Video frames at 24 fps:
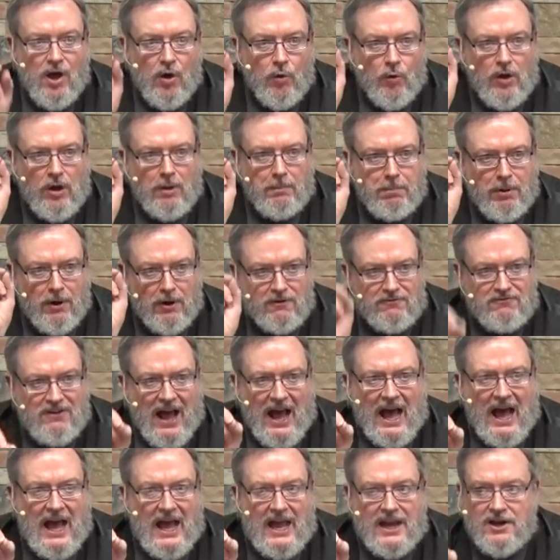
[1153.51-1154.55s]
will
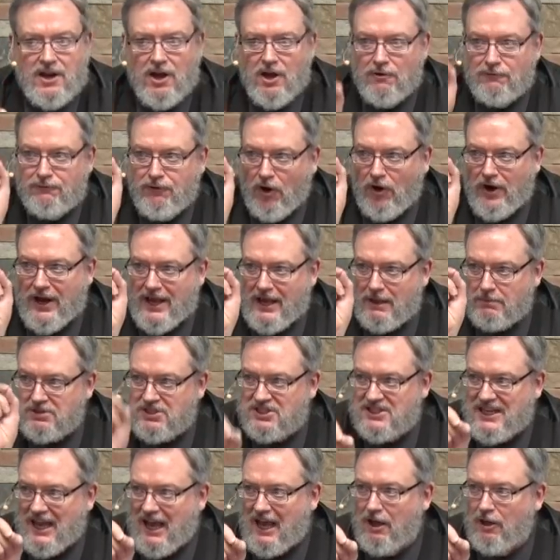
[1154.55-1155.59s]
provide for
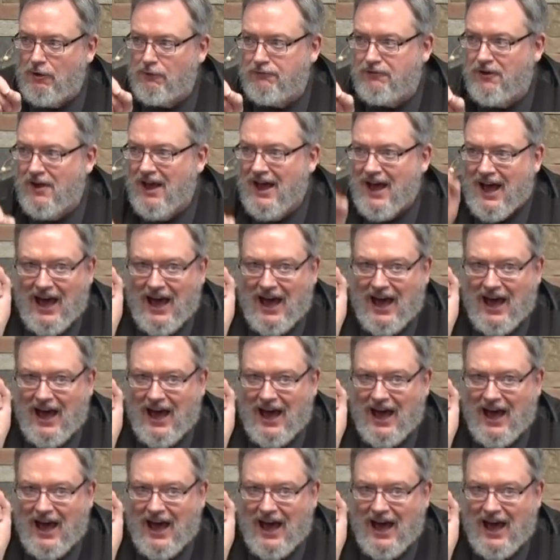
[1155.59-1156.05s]
himself